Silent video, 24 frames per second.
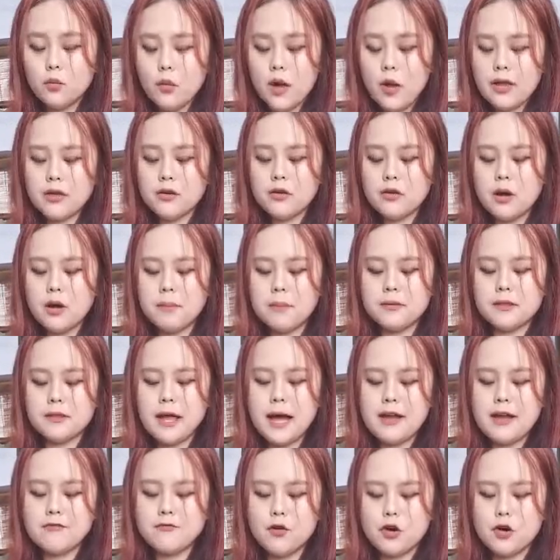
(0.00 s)
When you
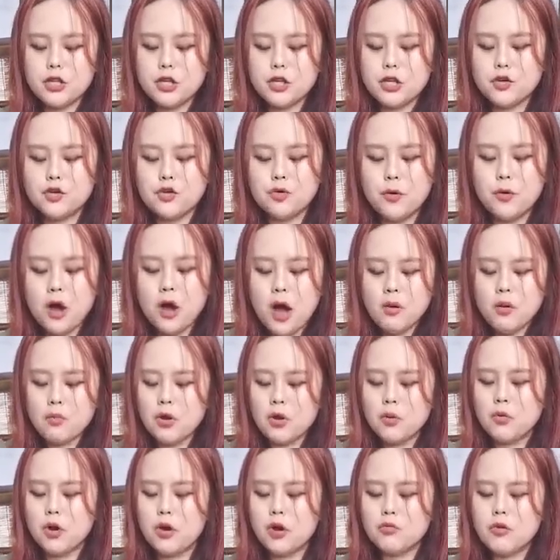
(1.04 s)
apply for the
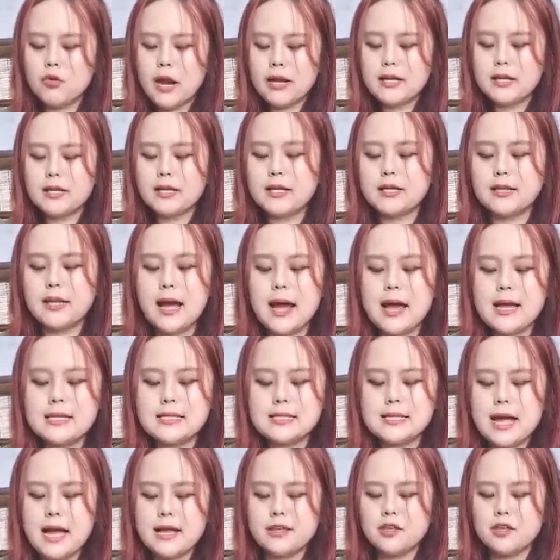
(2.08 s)
coupon, we will
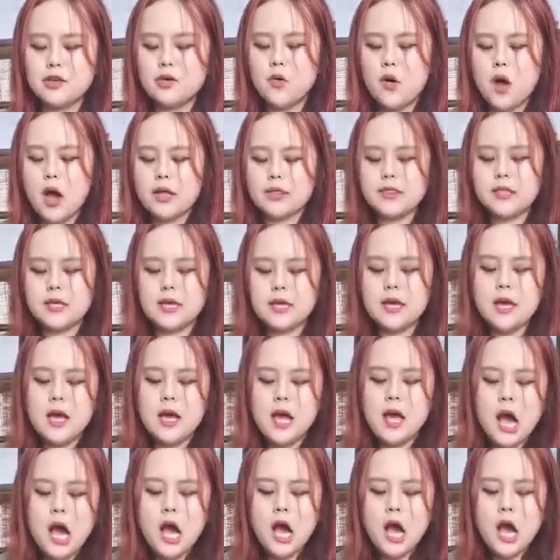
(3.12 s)
recognize that you are the
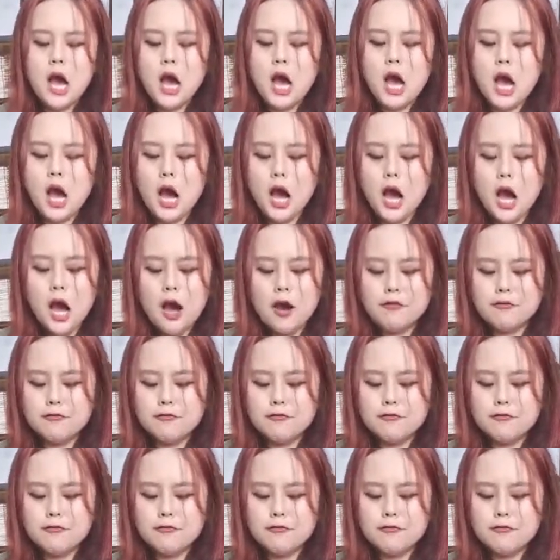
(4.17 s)
uh,